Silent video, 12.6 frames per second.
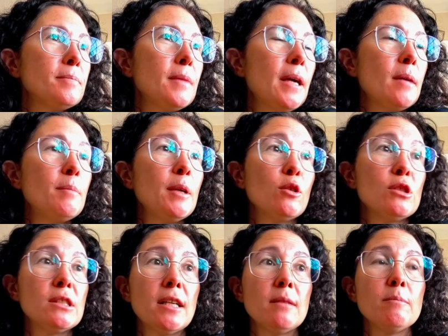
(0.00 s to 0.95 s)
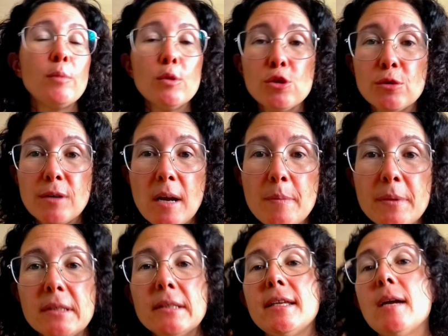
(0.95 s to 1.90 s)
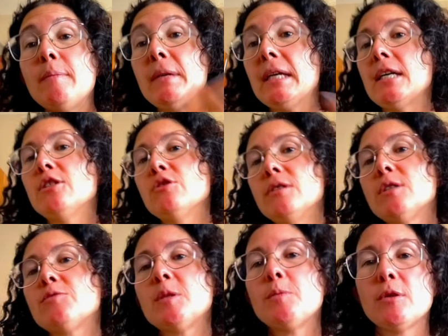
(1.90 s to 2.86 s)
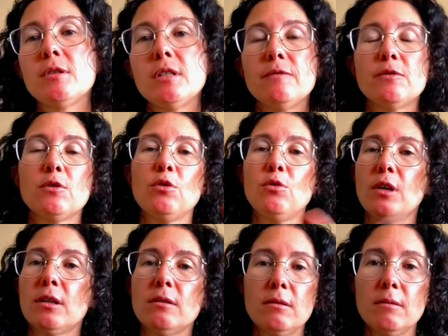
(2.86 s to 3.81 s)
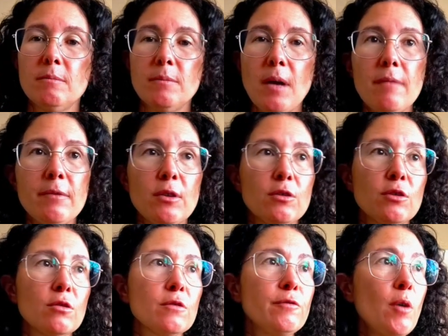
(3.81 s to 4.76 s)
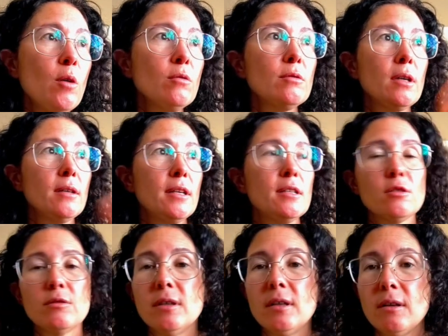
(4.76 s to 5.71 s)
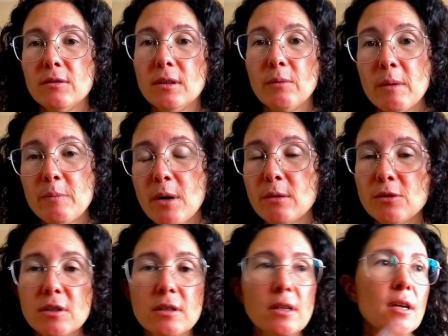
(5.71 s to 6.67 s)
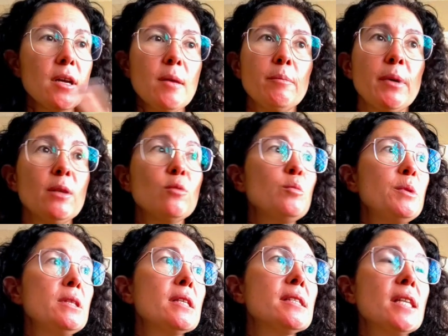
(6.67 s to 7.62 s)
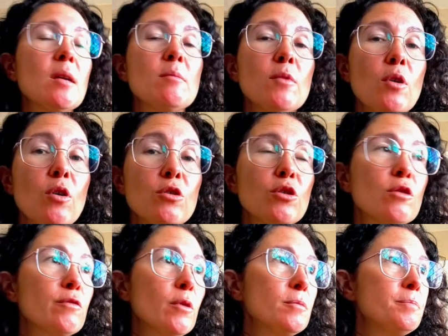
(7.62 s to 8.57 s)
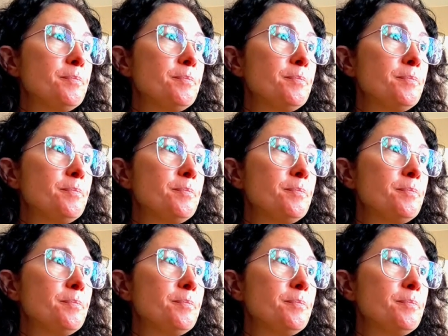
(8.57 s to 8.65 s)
And because it's done in Bootstrap, the application is responsive, so you can have it on your phone. Here's on the web browser, but it would be the same on your phone.